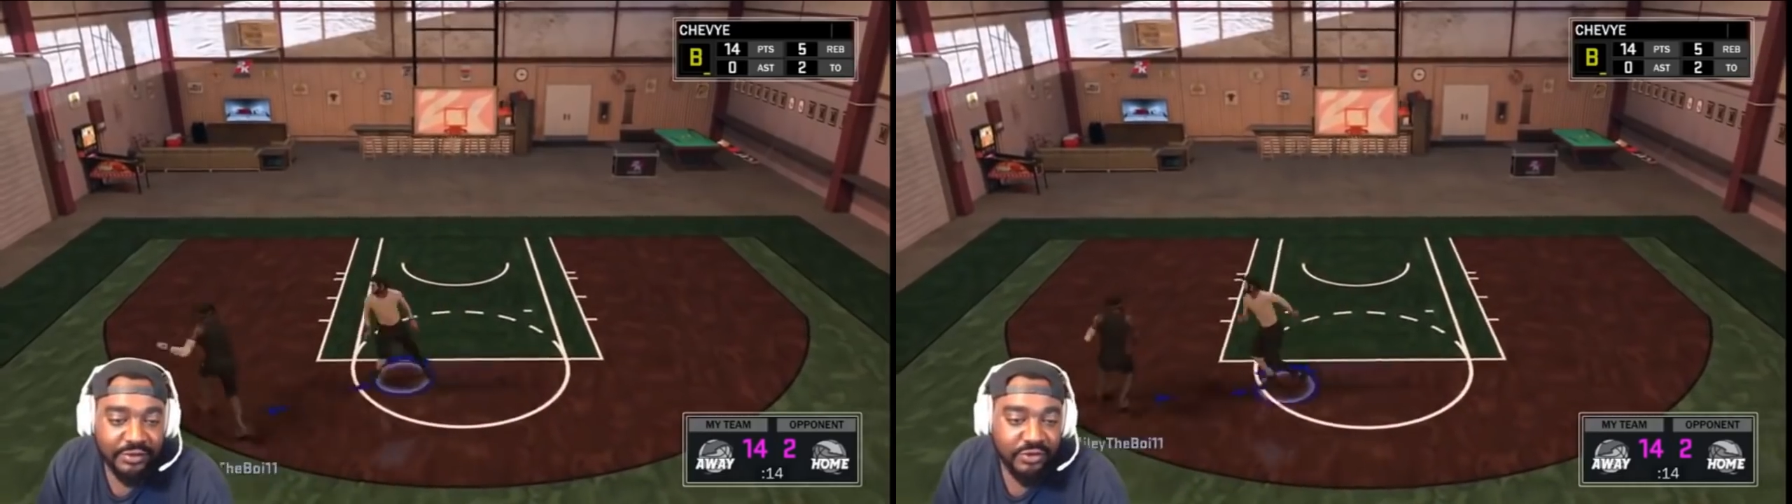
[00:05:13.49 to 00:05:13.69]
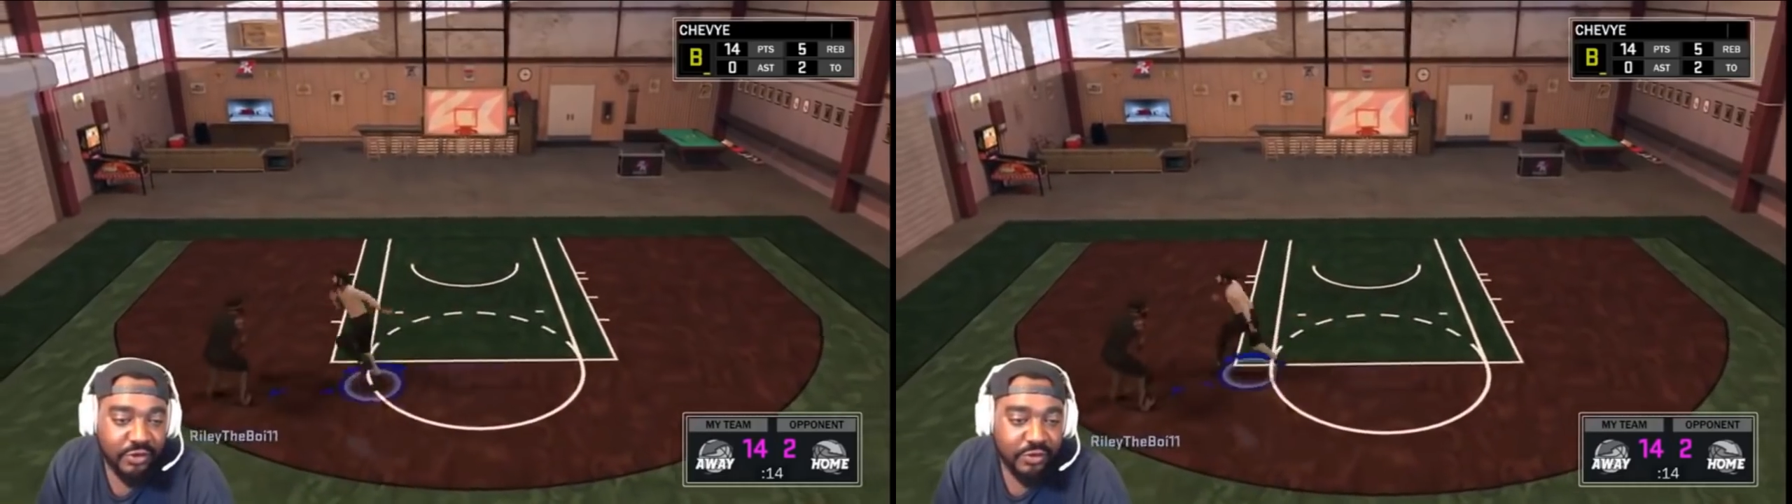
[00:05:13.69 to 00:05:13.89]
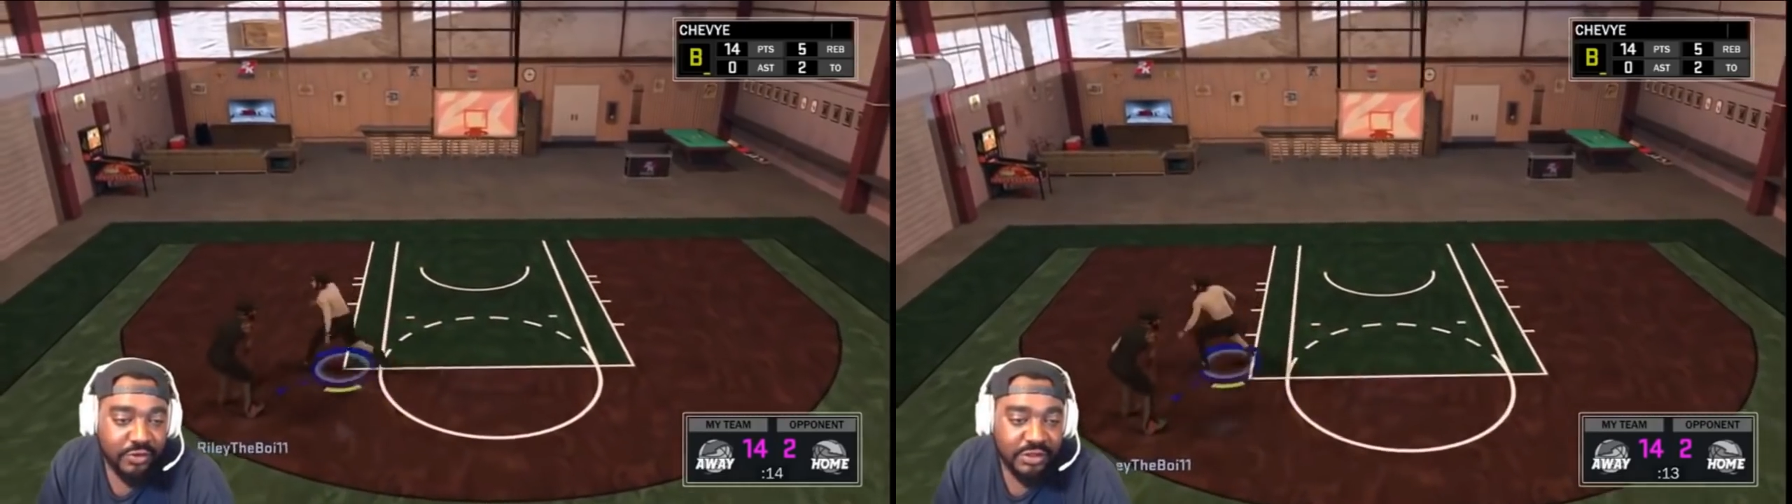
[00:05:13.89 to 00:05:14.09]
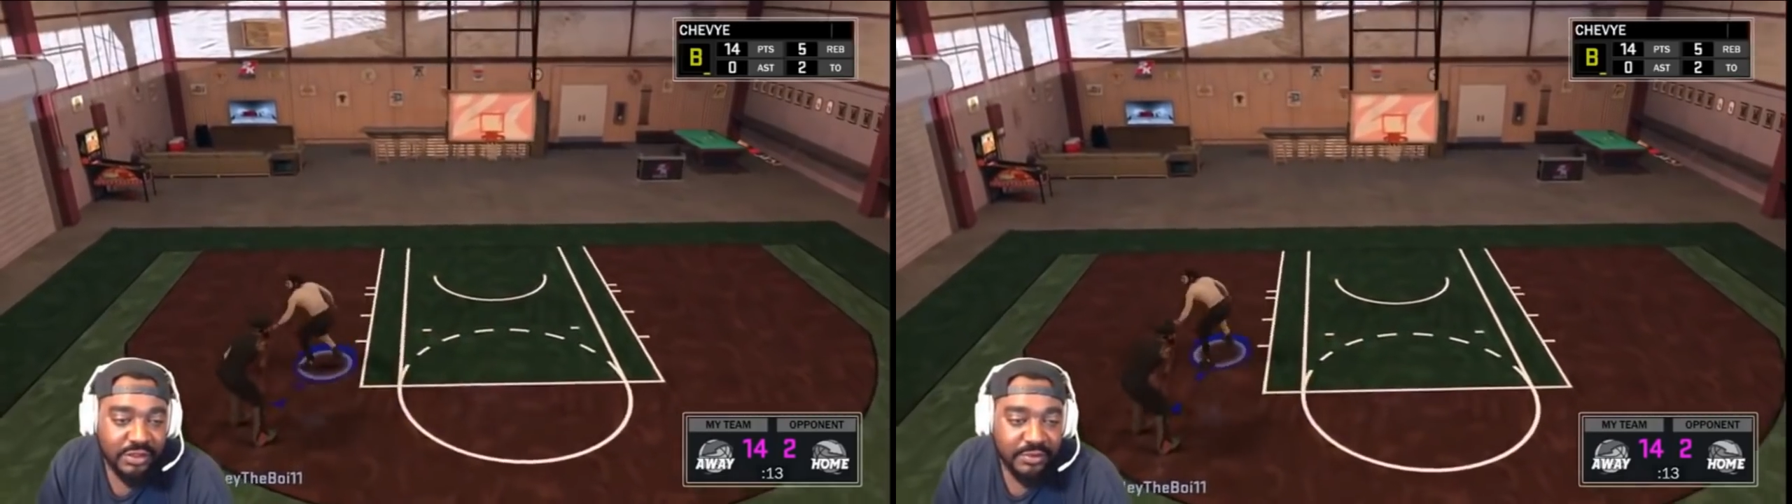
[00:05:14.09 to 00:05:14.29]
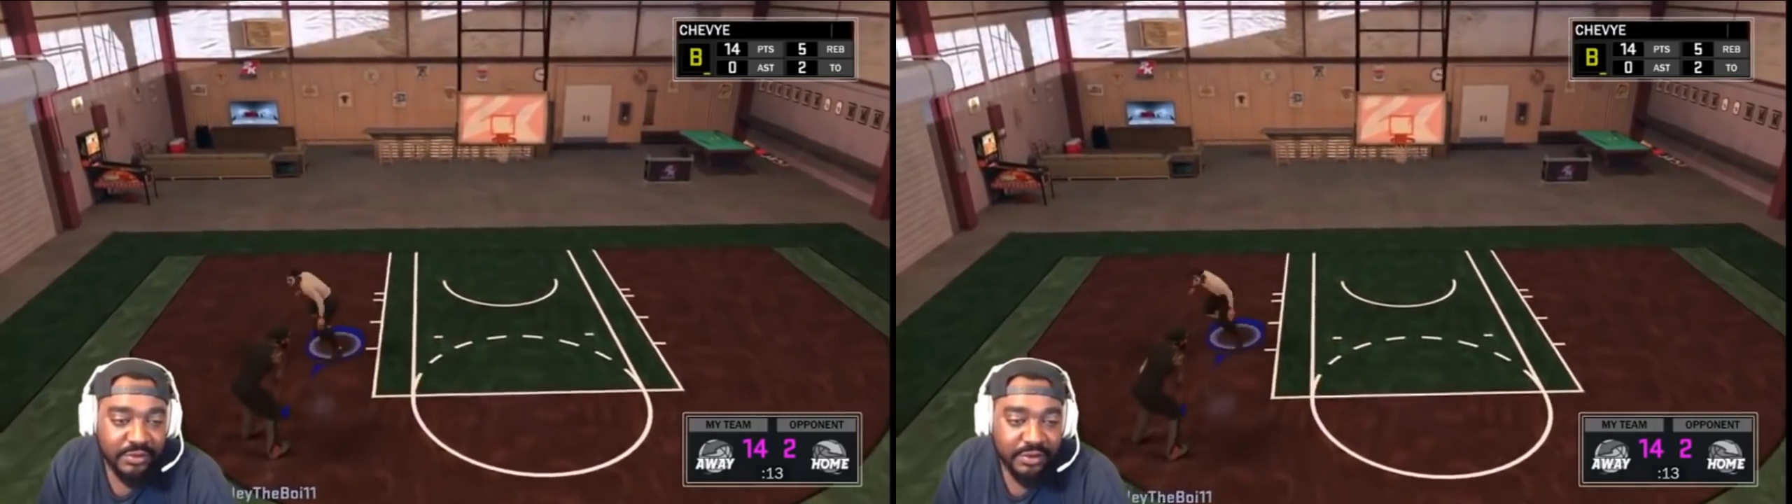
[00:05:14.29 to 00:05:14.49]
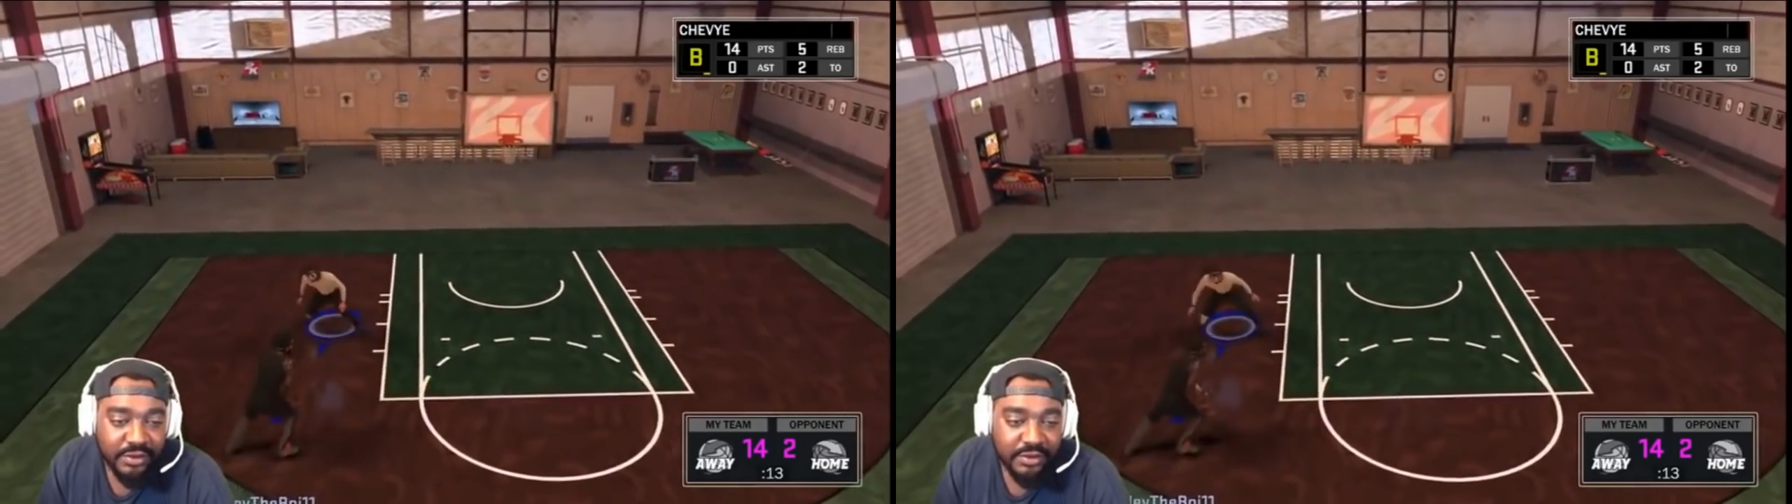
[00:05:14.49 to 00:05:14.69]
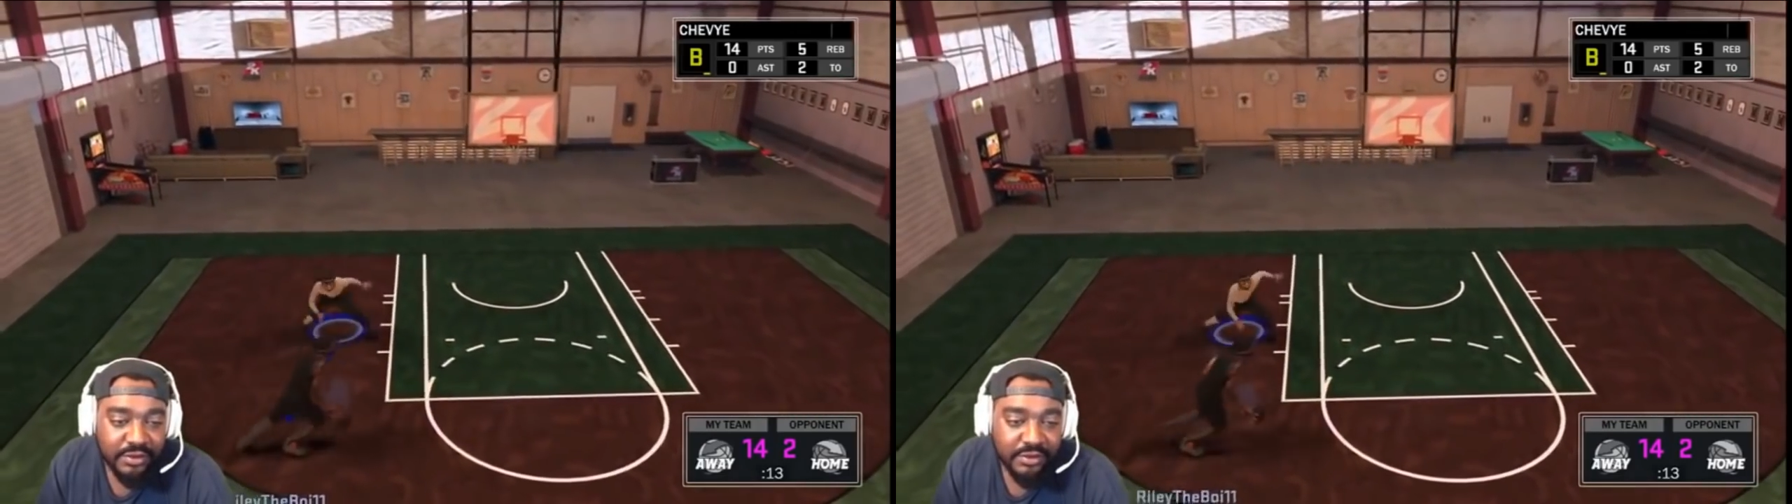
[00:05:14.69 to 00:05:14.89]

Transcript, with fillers: troll shit, bro.